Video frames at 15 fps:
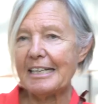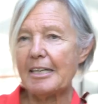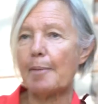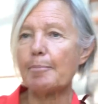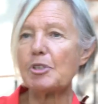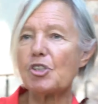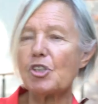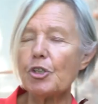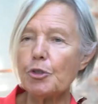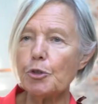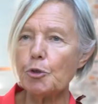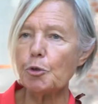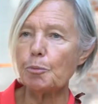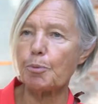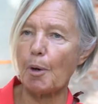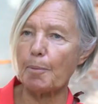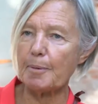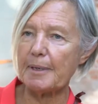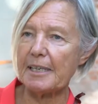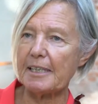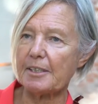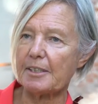Number two,
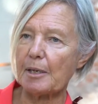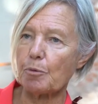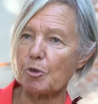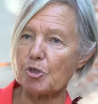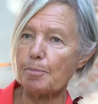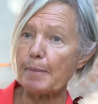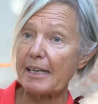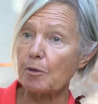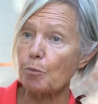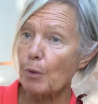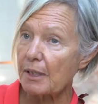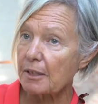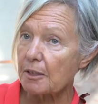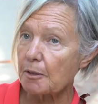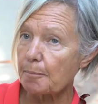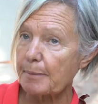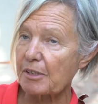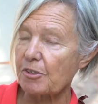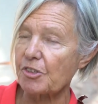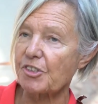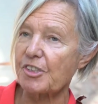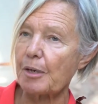probably they want to make a will
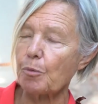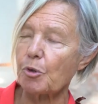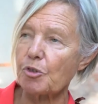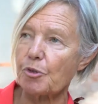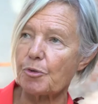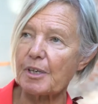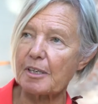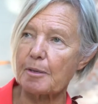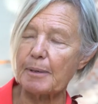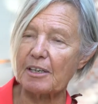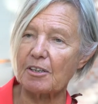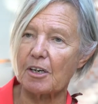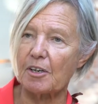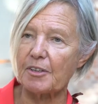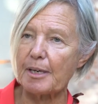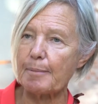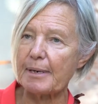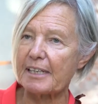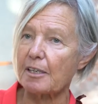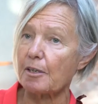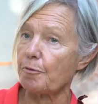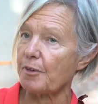because they want to think about are they
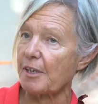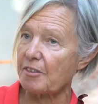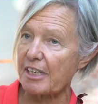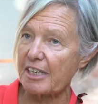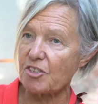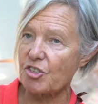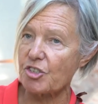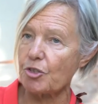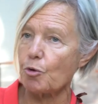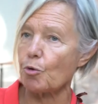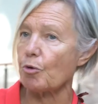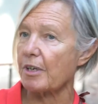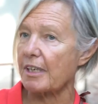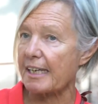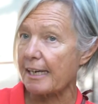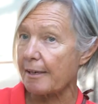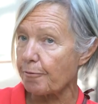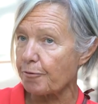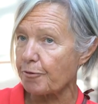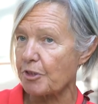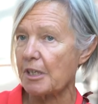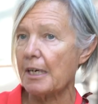making a foundation or a
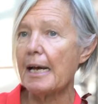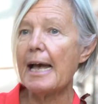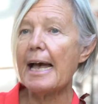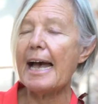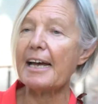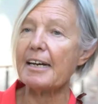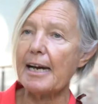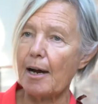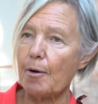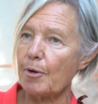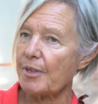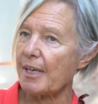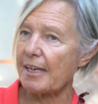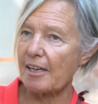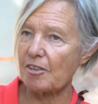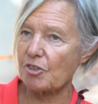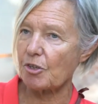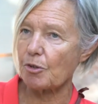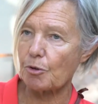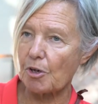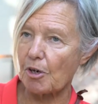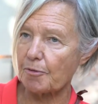gift and how are they going
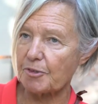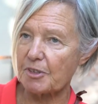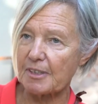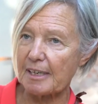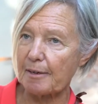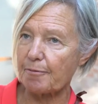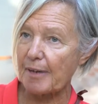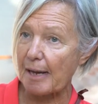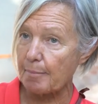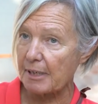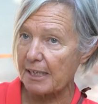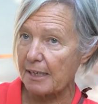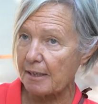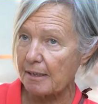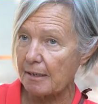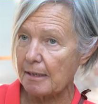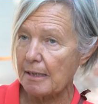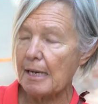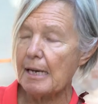to look after their family.